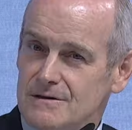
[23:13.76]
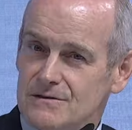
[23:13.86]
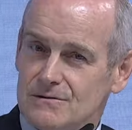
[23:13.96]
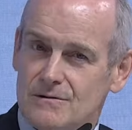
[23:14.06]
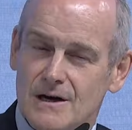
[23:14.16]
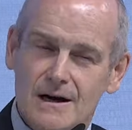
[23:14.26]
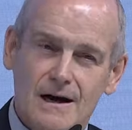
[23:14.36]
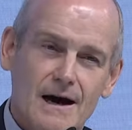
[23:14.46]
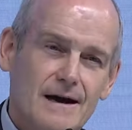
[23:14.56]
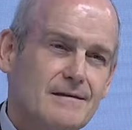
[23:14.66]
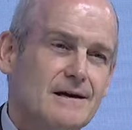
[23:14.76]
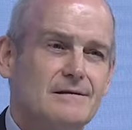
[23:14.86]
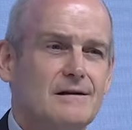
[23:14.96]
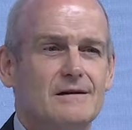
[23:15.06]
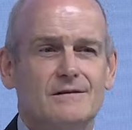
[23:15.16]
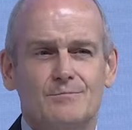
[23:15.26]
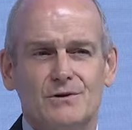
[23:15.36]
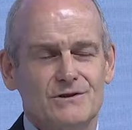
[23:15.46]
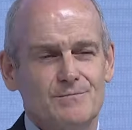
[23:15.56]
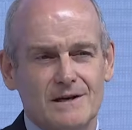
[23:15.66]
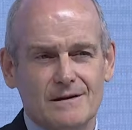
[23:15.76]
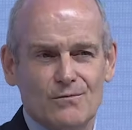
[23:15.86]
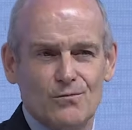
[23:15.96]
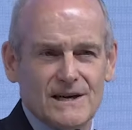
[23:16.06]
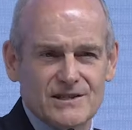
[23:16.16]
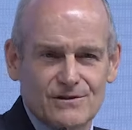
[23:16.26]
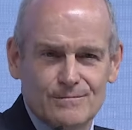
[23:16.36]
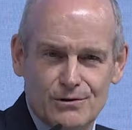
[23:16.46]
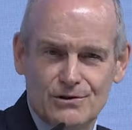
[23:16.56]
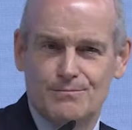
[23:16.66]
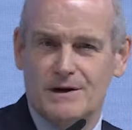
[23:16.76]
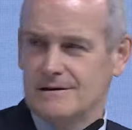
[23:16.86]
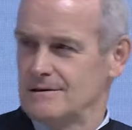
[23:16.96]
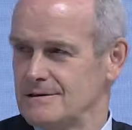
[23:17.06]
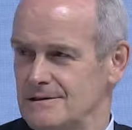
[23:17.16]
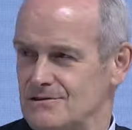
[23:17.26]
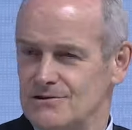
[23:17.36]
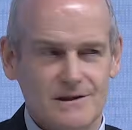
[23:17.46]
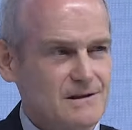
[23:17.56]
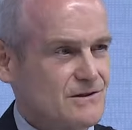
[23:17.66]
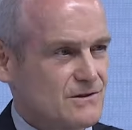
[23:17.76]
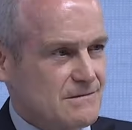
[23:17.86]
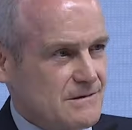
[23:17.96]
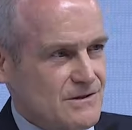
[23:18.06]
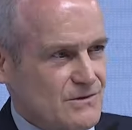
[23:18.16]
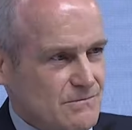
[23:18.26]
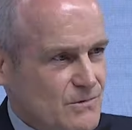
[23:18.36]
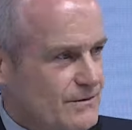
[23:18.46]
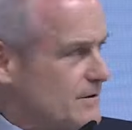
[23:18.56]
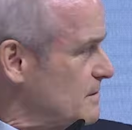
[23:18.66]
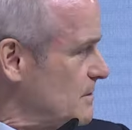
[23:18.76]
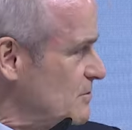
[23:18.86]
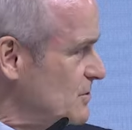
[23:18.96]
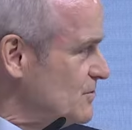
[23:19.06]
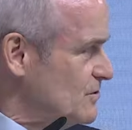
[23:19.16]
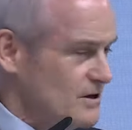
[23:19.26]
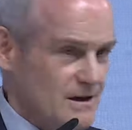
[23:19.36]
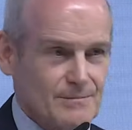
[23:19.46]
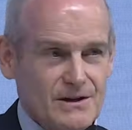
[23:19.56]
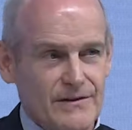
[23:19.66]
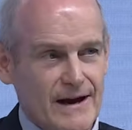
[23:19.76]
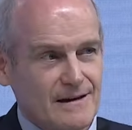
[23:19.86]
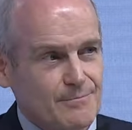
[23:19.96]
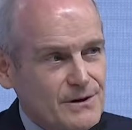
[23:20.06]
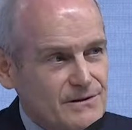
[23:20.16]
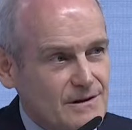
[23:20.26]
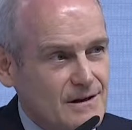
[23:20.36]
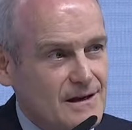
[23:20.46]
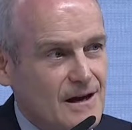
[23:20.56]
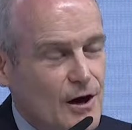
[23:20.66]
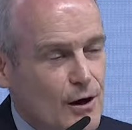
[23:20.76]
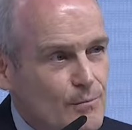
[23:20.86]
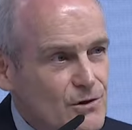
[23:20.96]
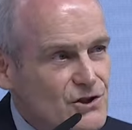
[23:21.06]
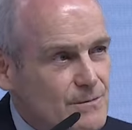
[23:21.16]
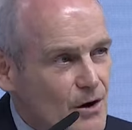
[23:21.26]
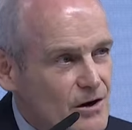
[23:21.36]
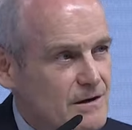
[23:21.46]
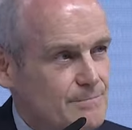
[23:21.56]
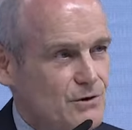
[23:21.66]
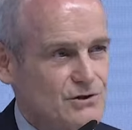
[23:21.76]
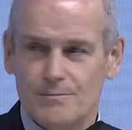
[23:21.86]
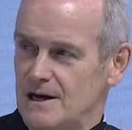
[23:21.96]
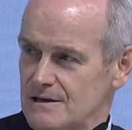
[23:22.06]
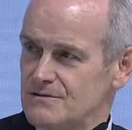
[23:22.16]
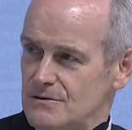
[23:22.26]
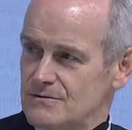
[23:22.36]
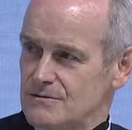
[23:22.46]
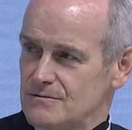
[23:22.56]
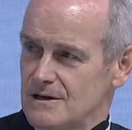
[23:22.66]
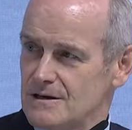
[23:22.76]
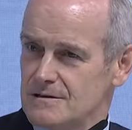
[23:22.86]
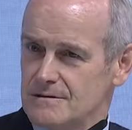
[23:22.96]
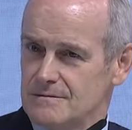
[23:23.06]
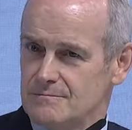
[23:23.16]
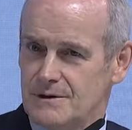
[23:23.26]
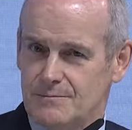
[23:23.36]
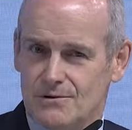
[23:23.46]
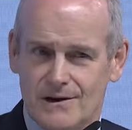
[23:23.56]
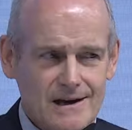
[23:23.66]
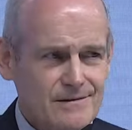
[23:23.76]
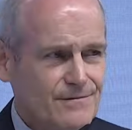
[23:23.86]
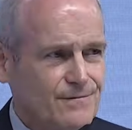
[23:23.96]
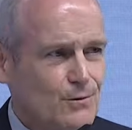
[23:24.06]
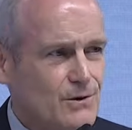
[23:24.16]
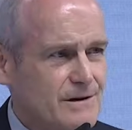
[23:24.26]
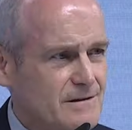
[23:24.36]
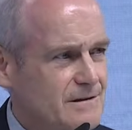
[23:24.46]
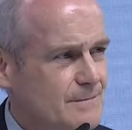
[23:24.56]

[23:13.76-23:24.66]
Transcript: So I think a lot of the pushback, Western pushback on ESG is one thing. Maybe you should talk about that. But the emerging market pushback is also there. People can't afford it.